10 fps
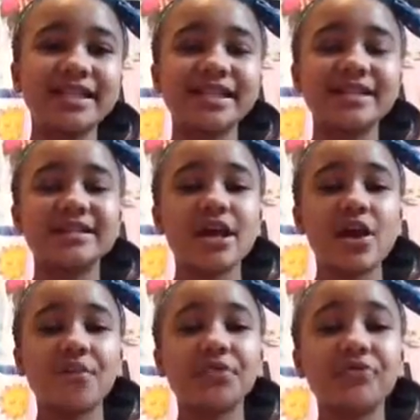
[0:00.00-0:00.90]
is
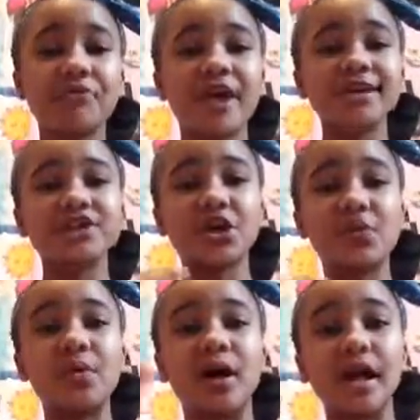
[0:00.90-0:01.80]
when grades
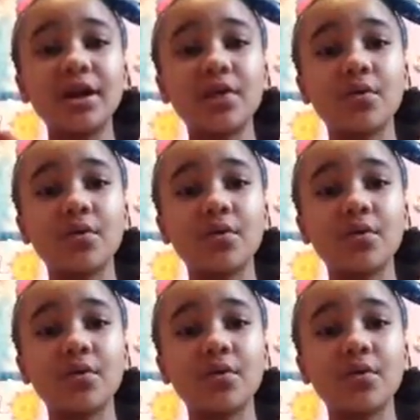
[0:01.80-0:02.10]
go on,